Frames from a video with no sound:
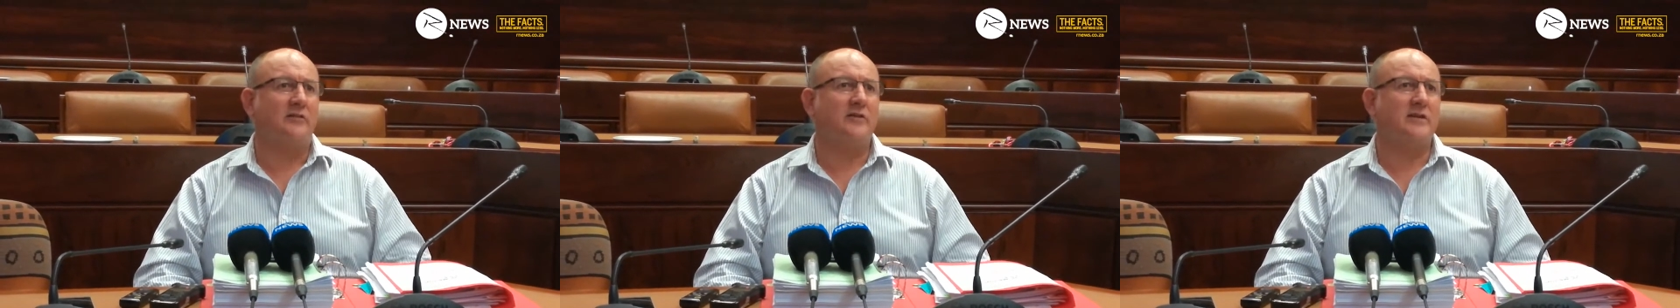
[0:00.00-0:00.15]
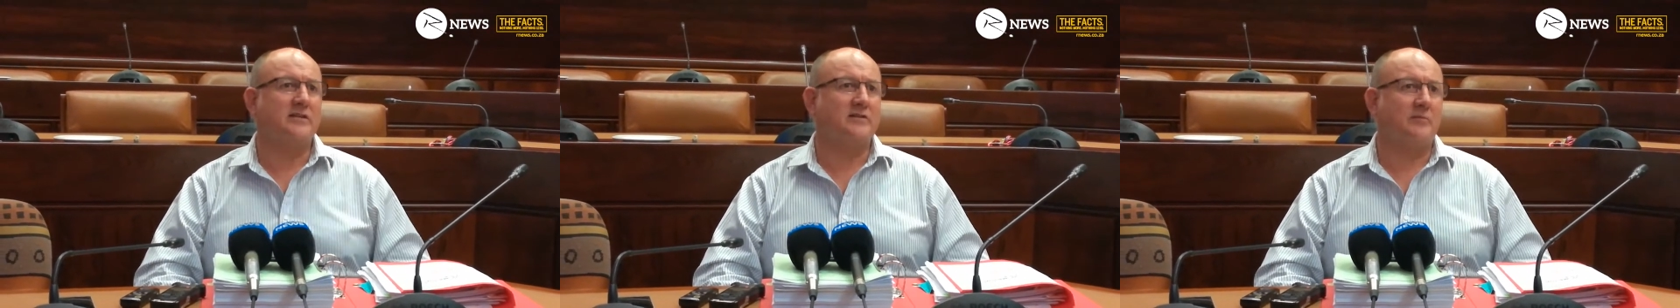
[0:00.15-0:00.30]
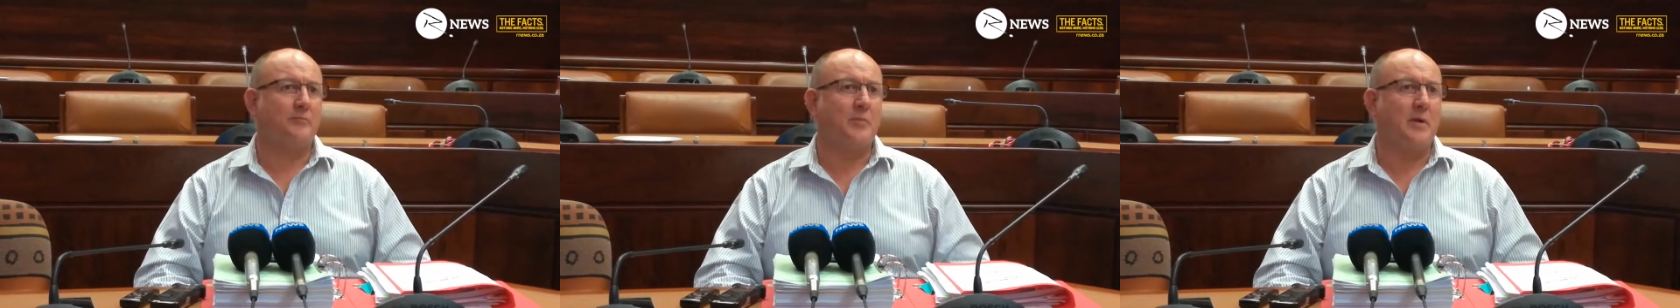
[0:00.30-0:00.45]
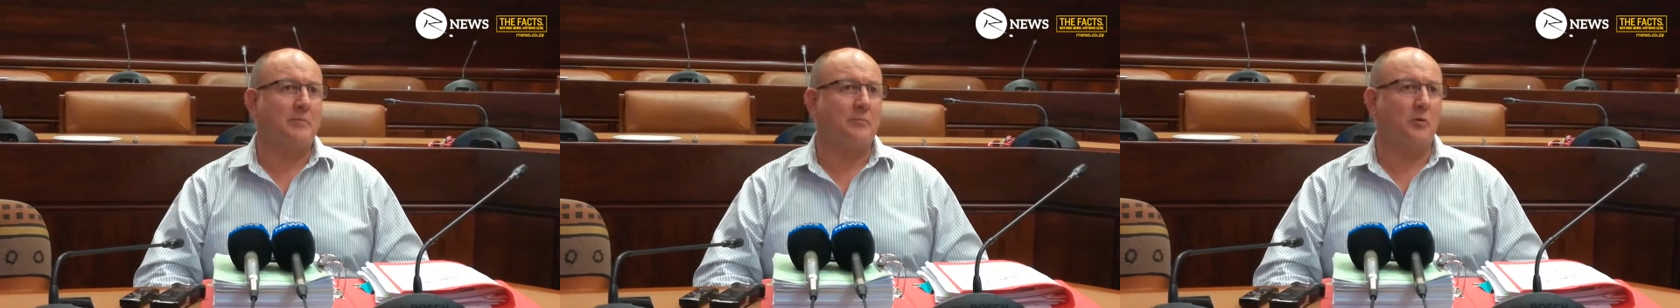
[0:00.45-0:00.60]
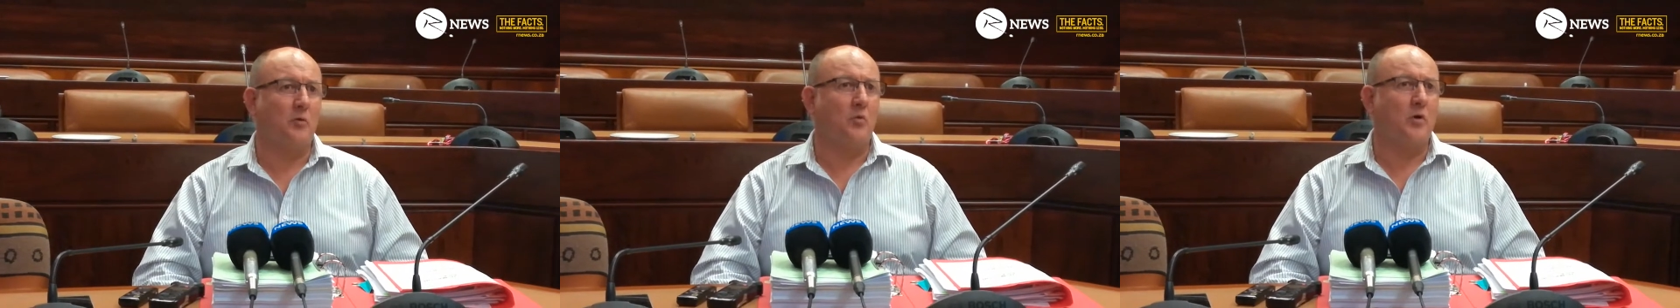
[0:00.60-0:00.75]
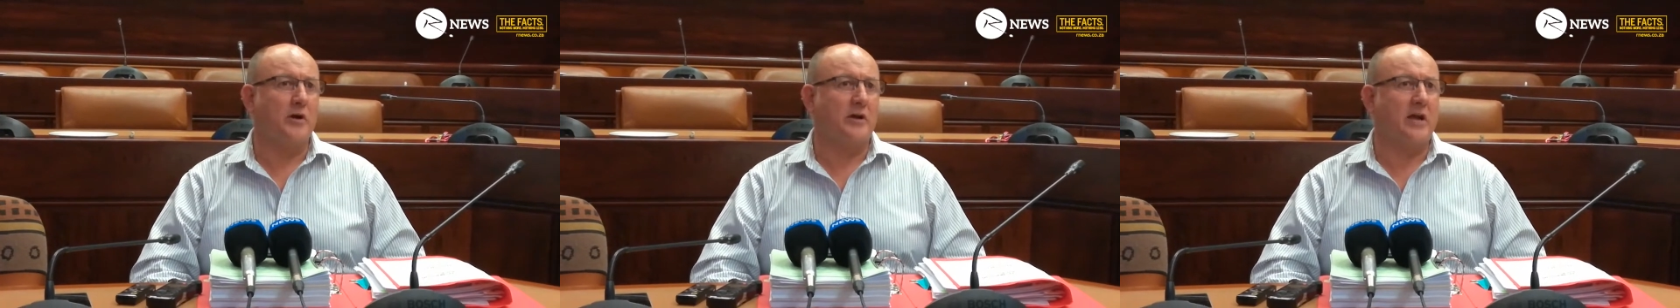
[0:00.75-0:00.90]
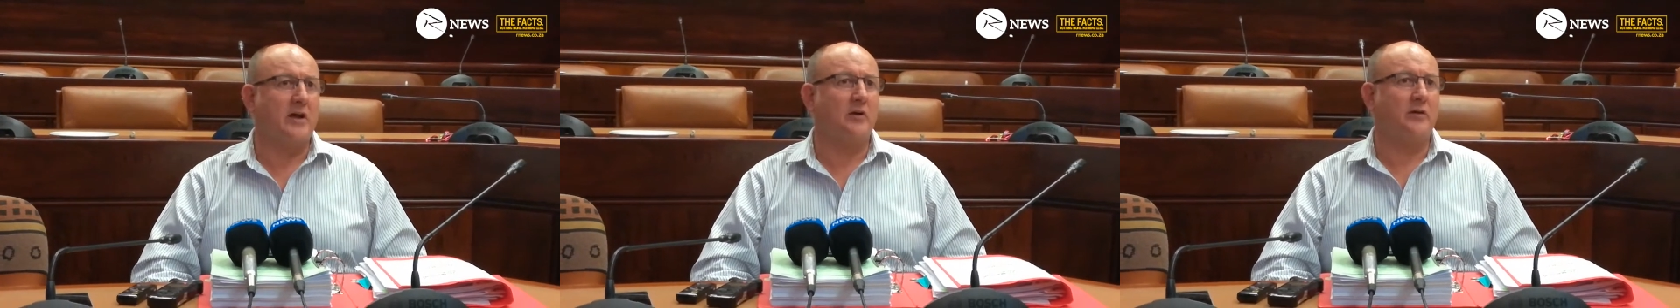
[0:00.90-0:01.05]
So if somebody
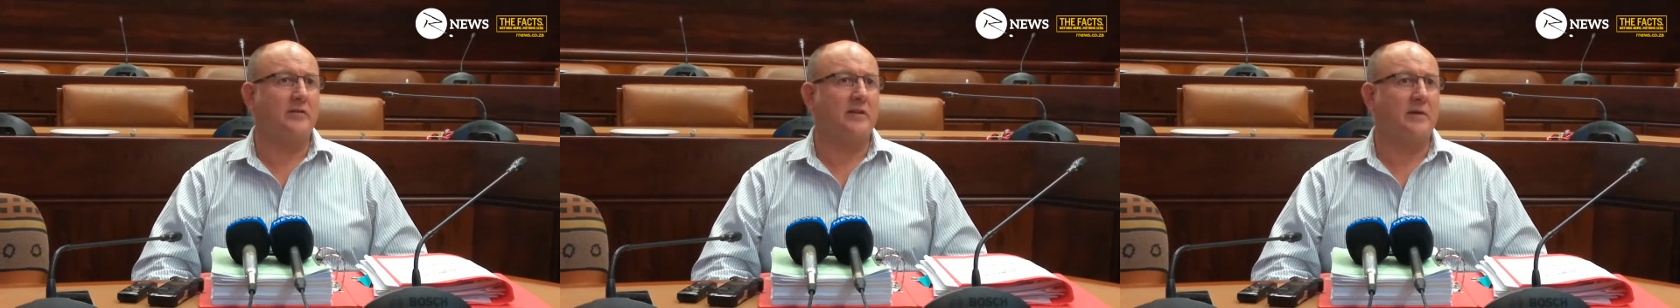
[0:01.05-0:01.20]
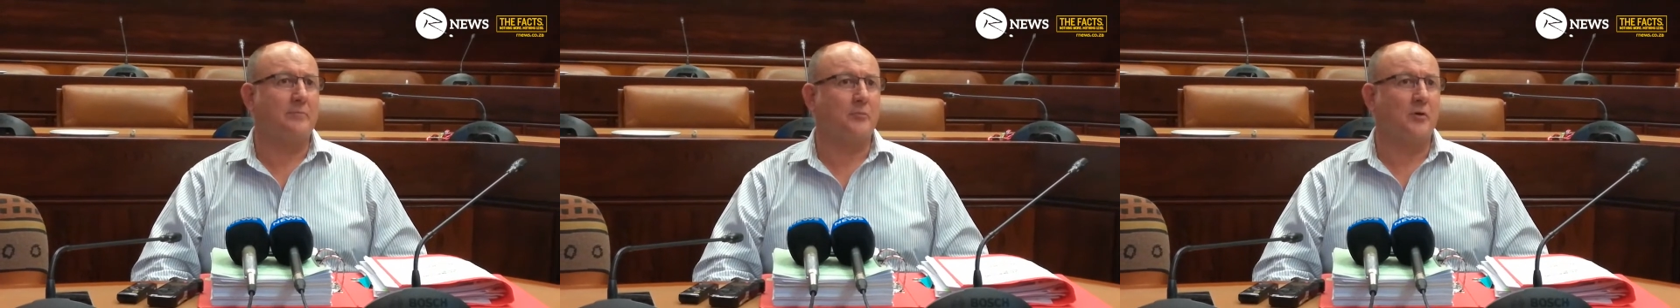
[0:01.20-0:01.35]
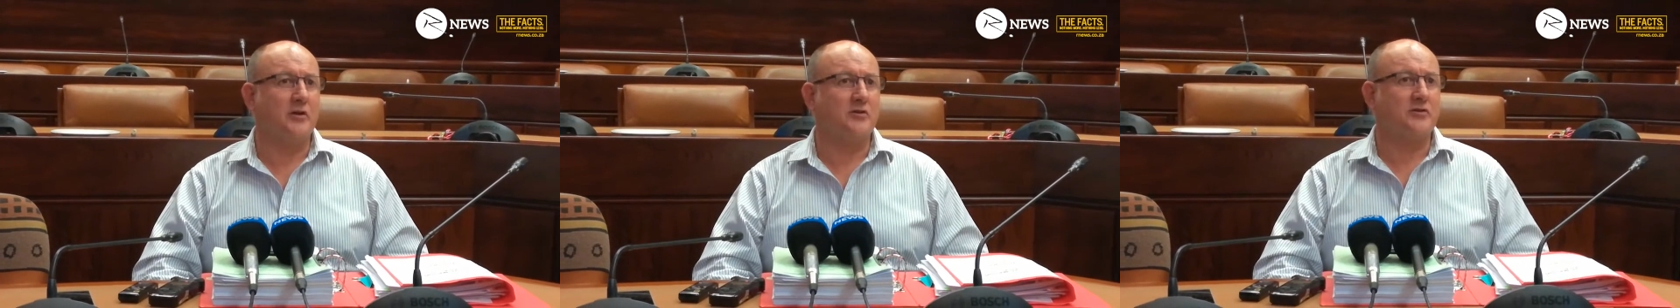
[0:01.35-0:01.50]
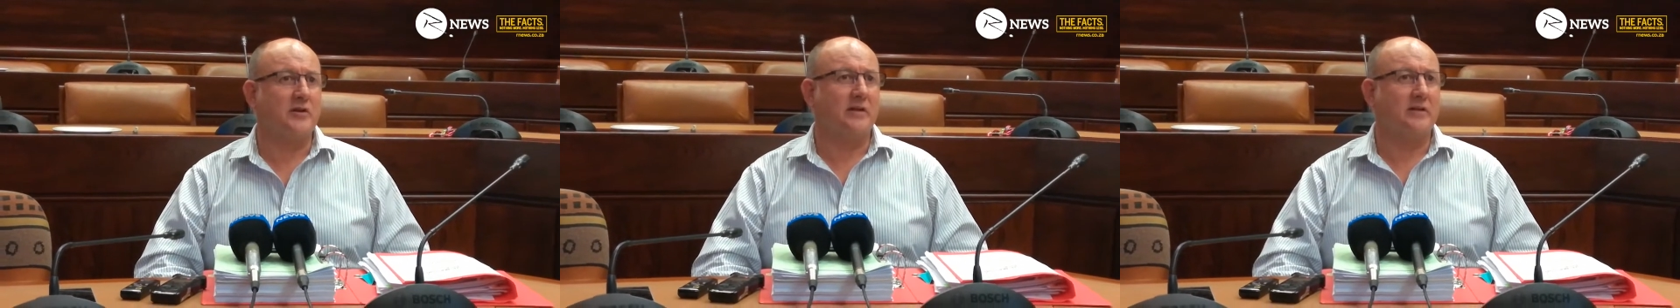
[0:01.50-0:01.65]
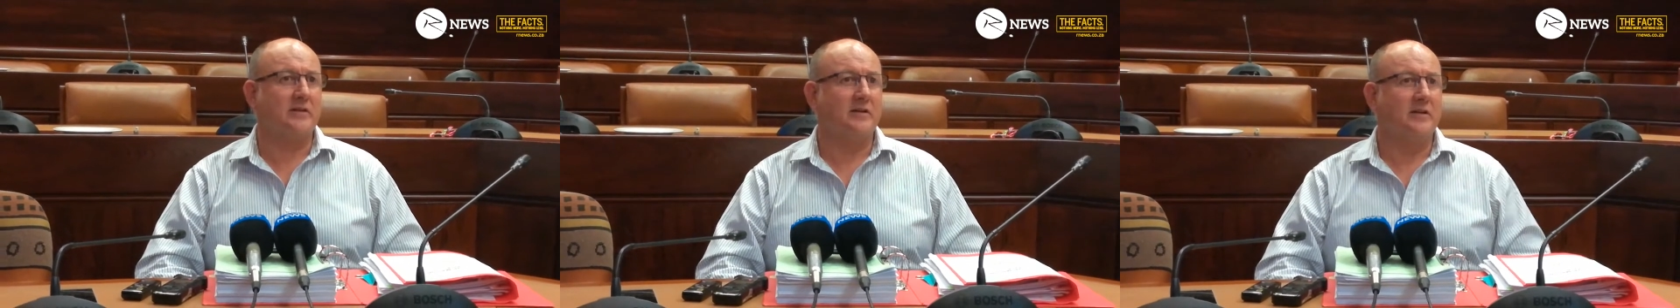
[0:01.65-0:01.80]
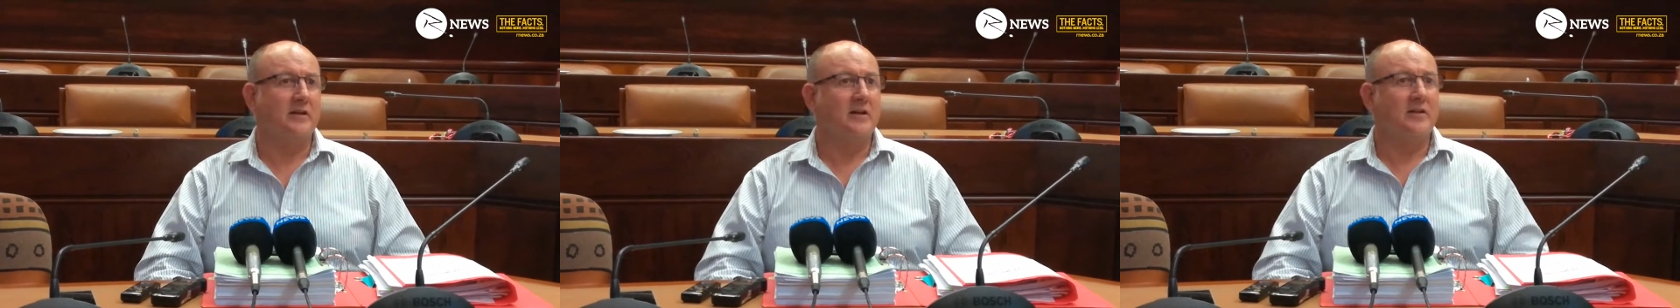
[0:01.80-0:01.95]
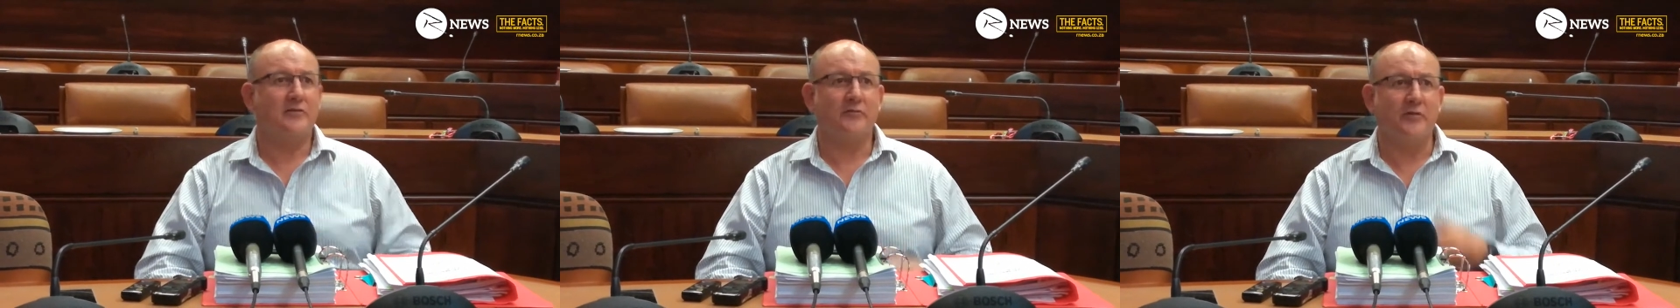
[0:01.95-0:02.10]
charged me with doing
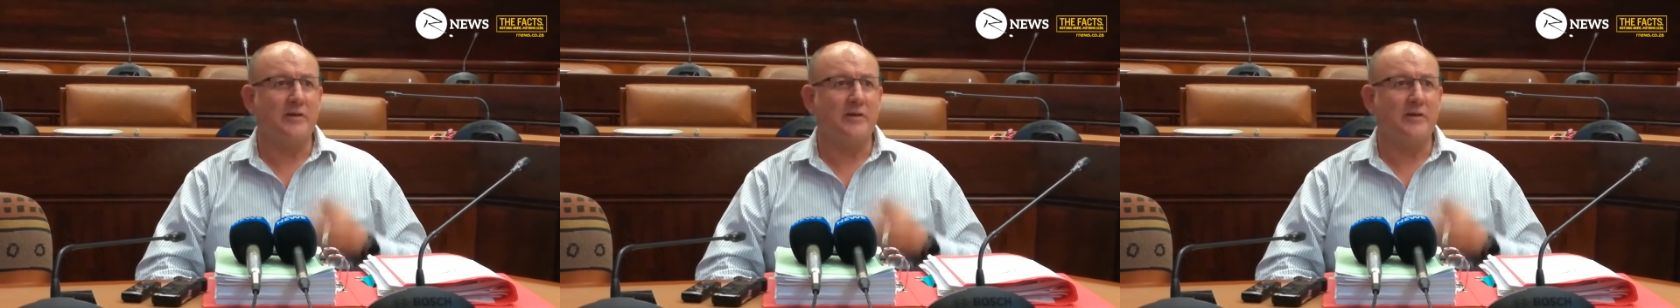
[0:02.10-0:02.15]
things